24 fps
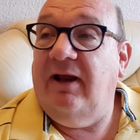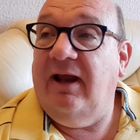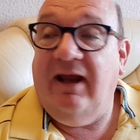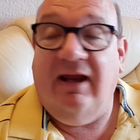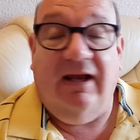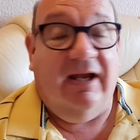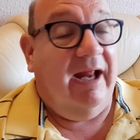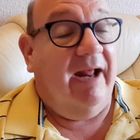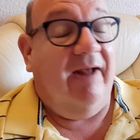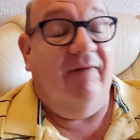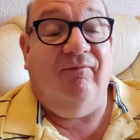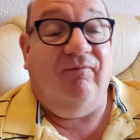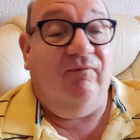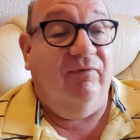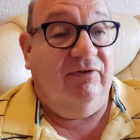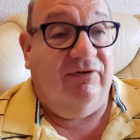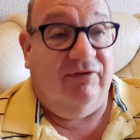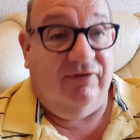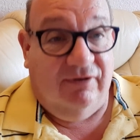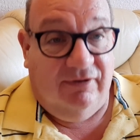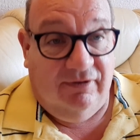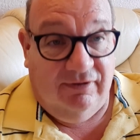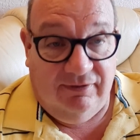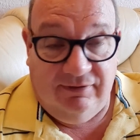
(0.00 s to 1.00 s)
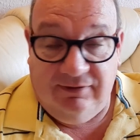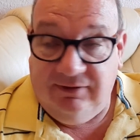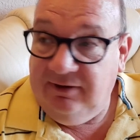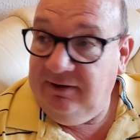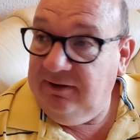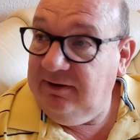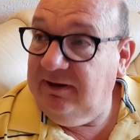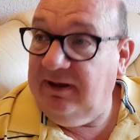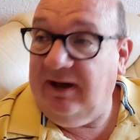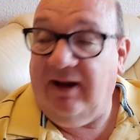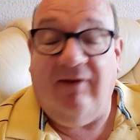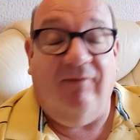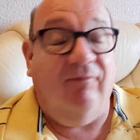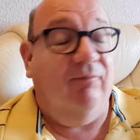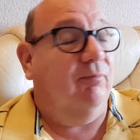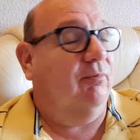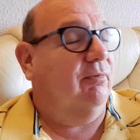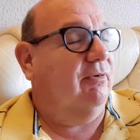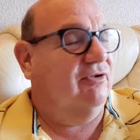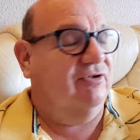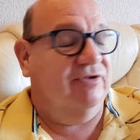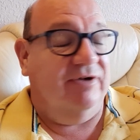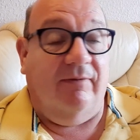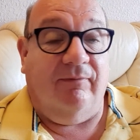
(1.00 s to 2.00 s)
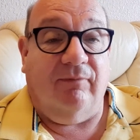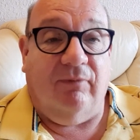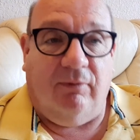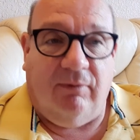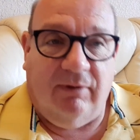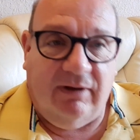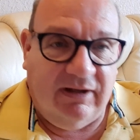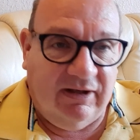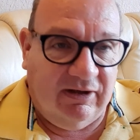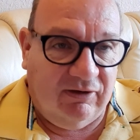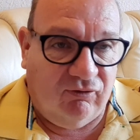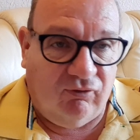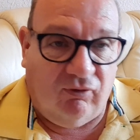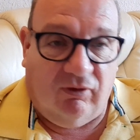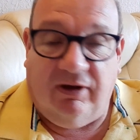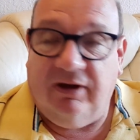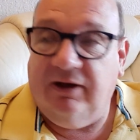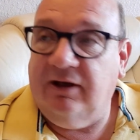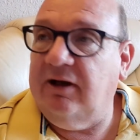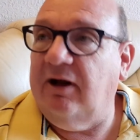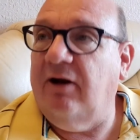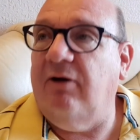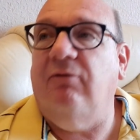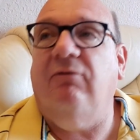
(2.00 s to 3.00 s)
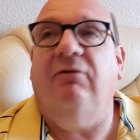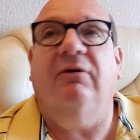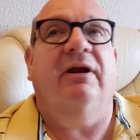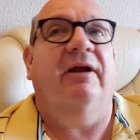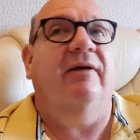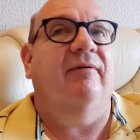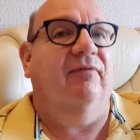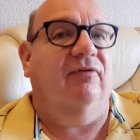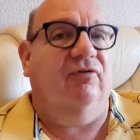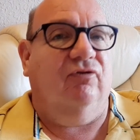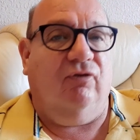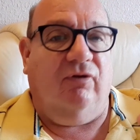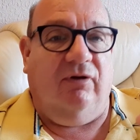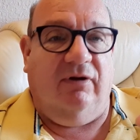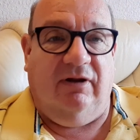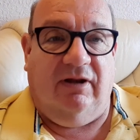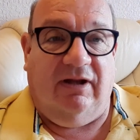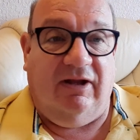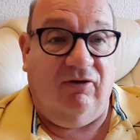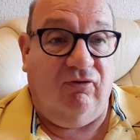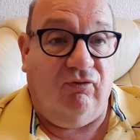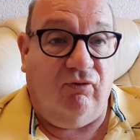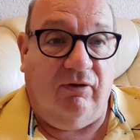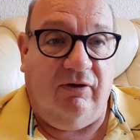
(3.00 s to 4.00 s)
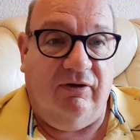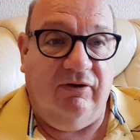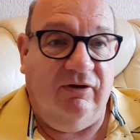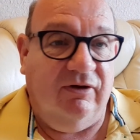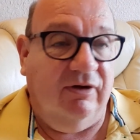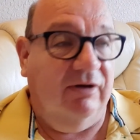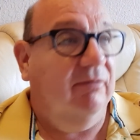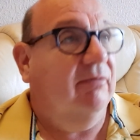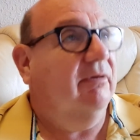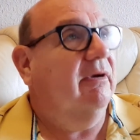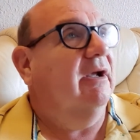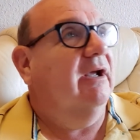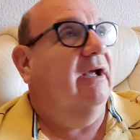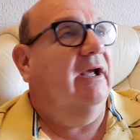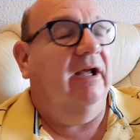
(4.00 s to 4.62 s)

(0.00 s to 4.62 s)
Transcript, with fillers: At every turn, whichever way they try and go, whatever try they try and do,